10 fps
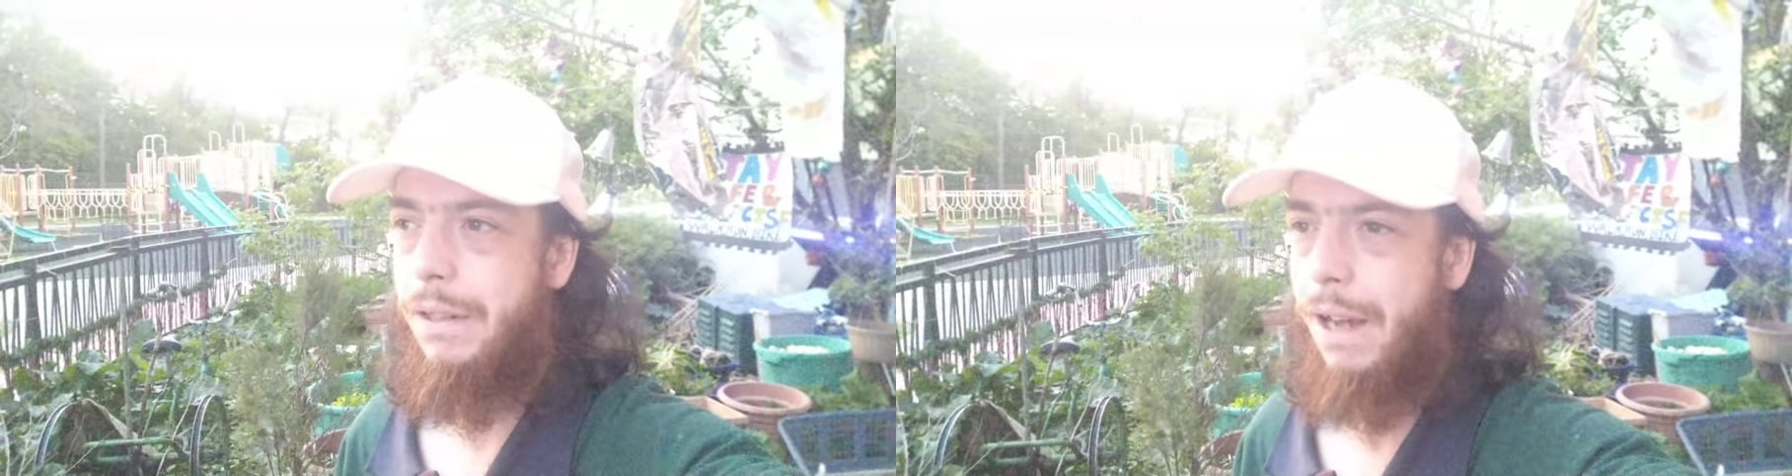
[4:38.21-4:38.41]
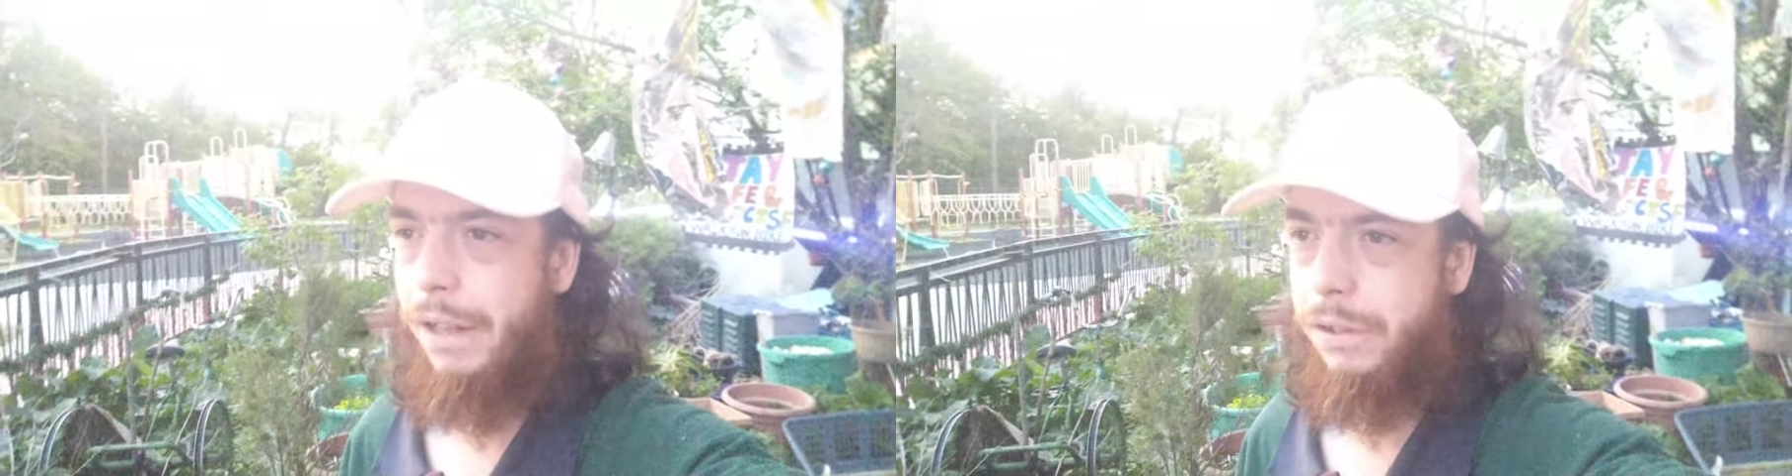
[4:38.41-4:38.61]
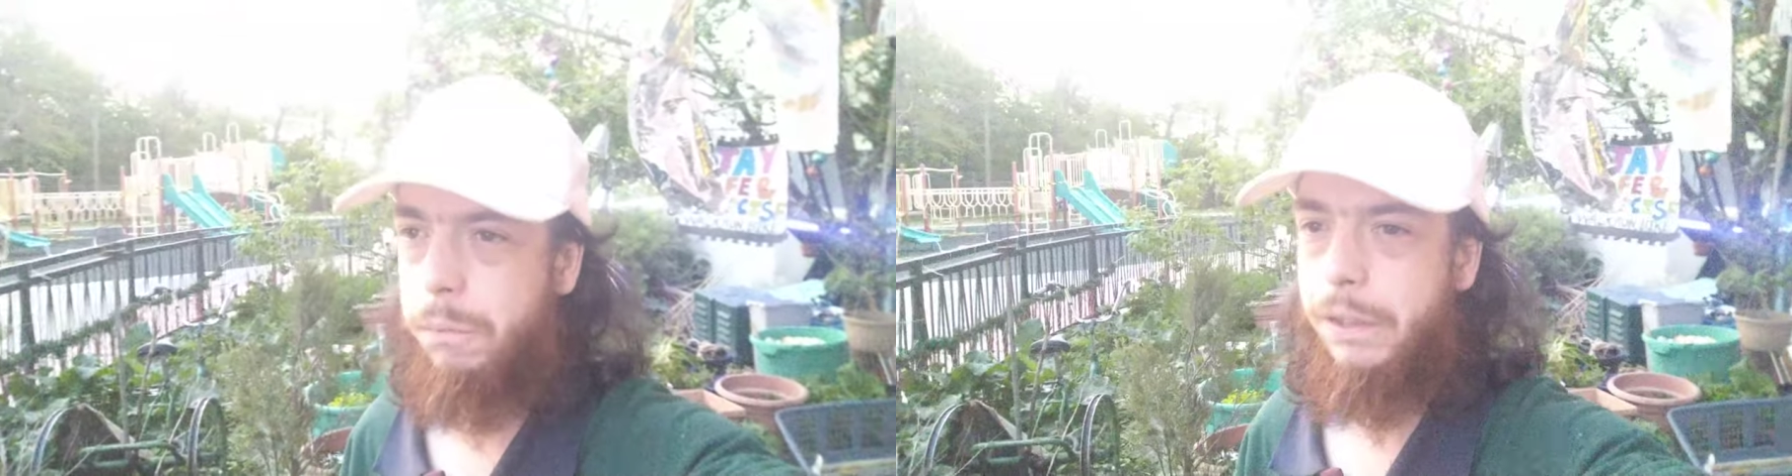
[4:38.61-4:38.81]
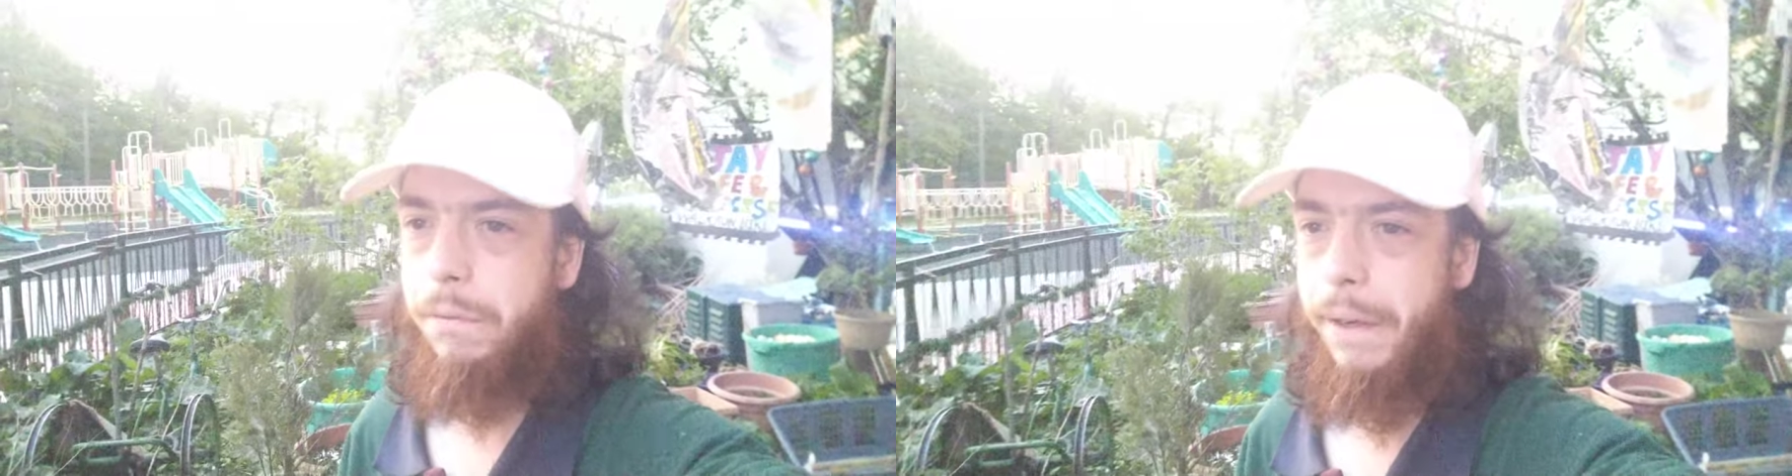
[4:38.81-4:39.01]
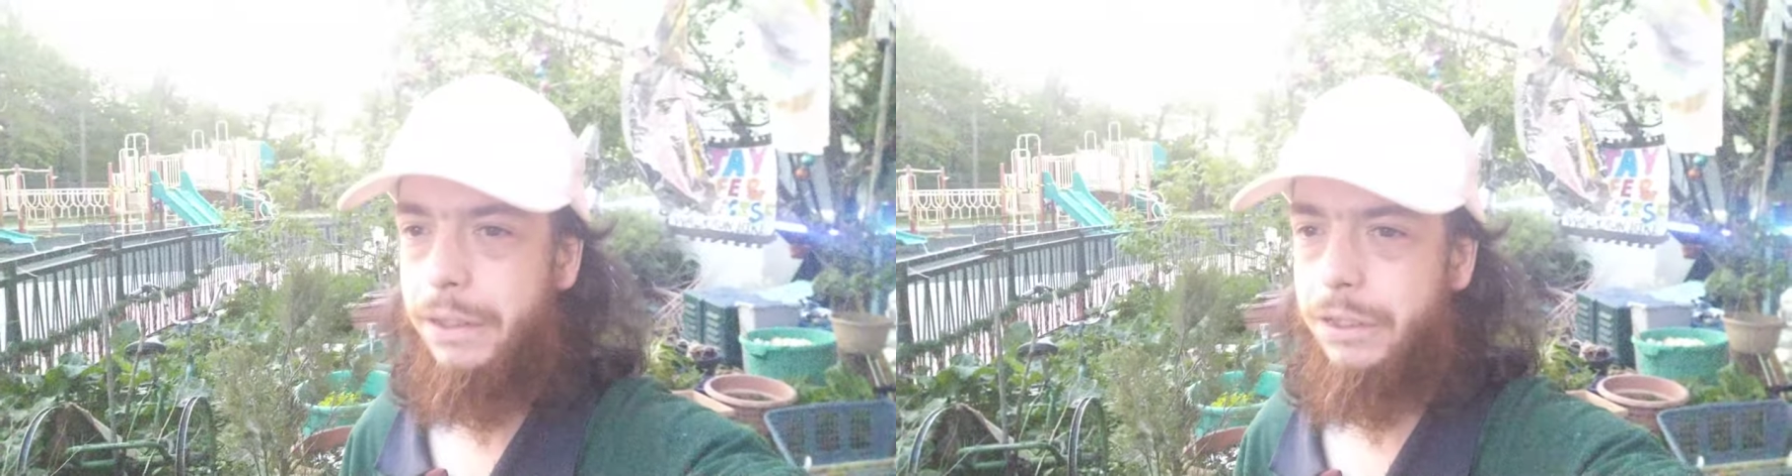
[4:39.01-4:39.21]
ask me
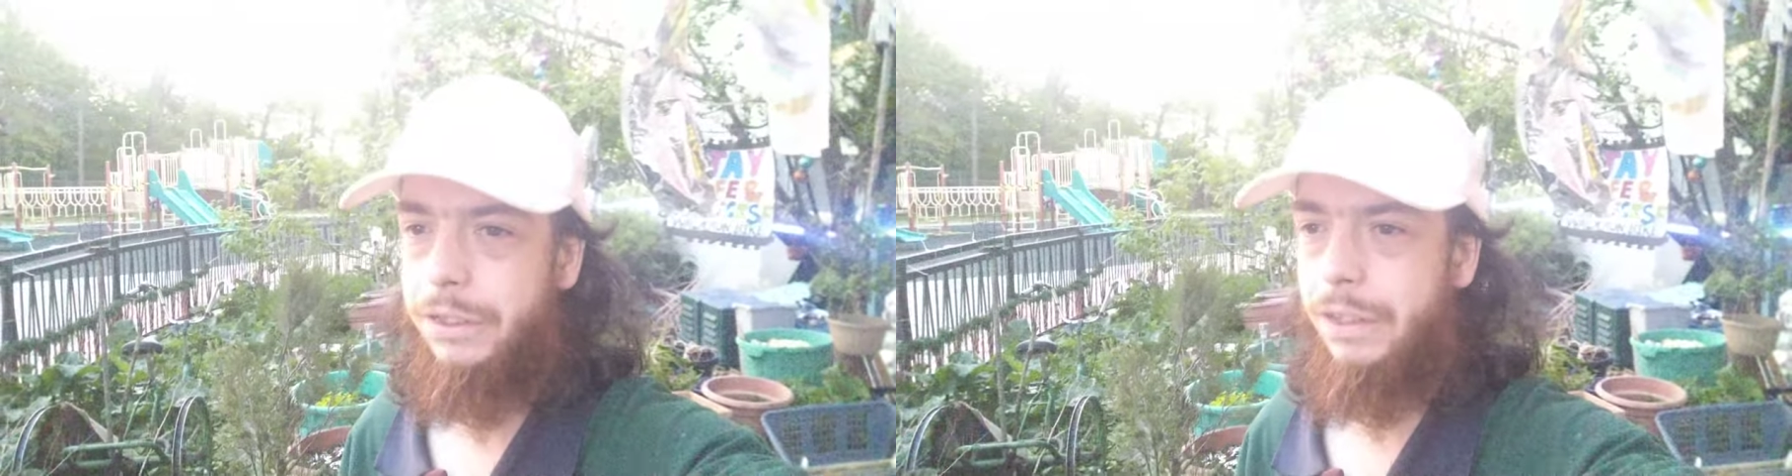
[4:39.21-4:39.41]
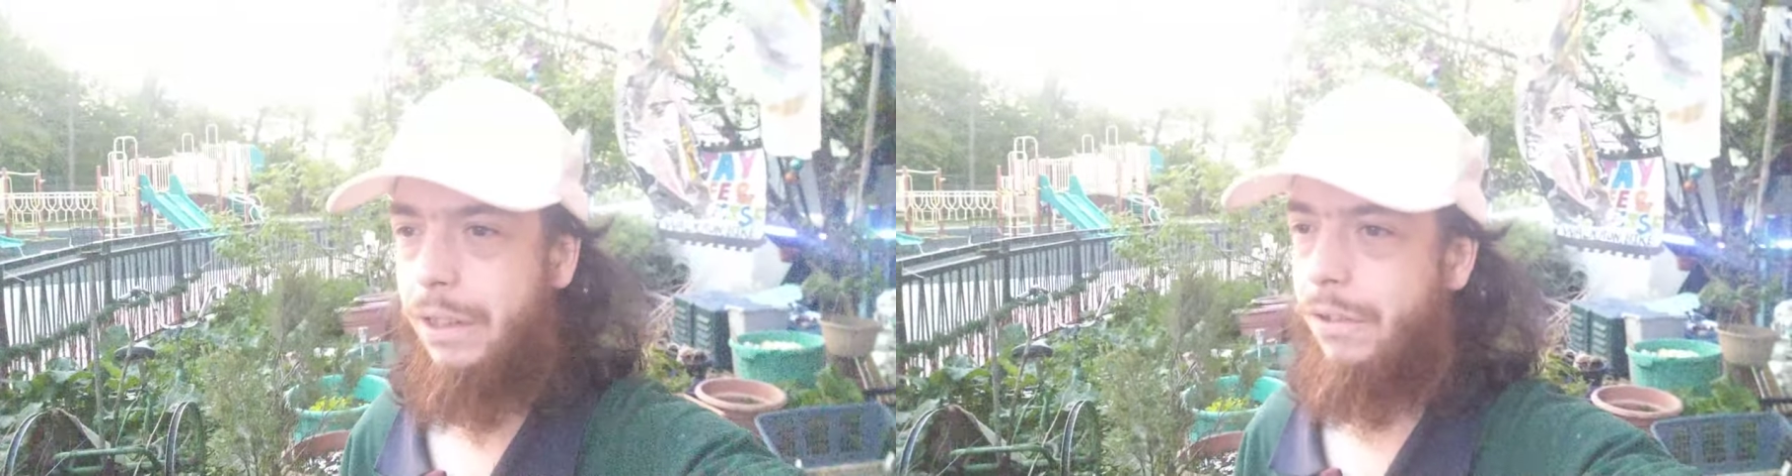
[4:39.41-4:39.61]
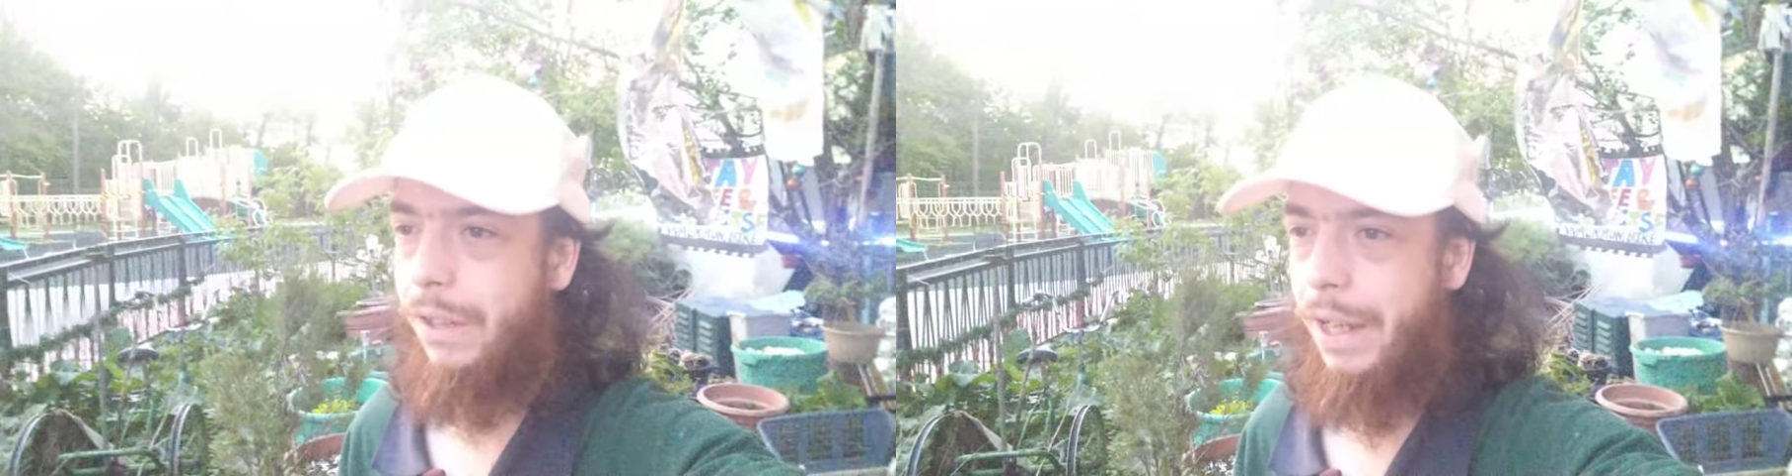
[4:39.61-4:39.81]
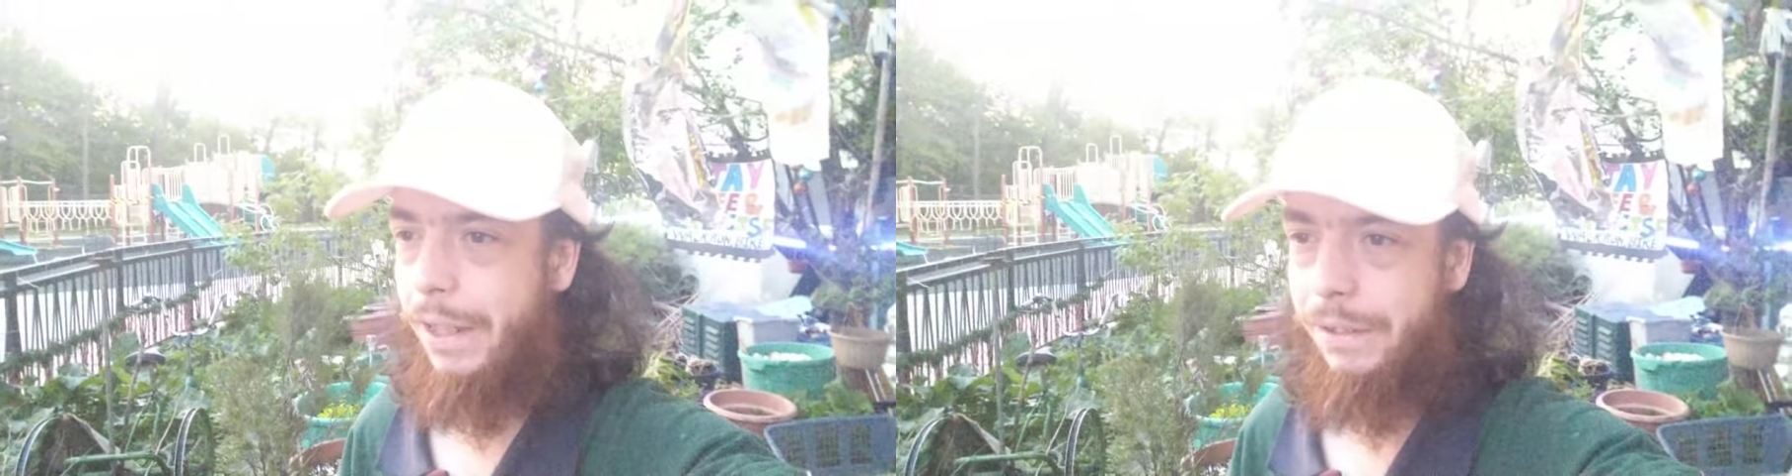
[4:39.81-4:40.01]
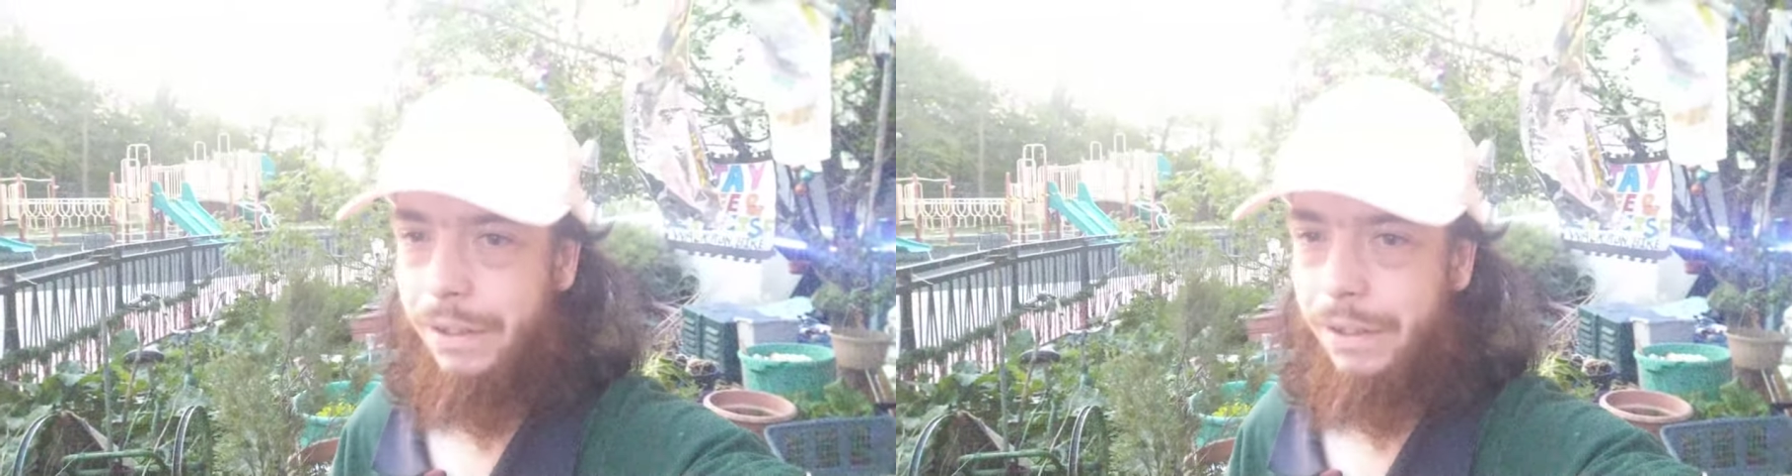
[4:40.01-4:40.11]
direction to know that,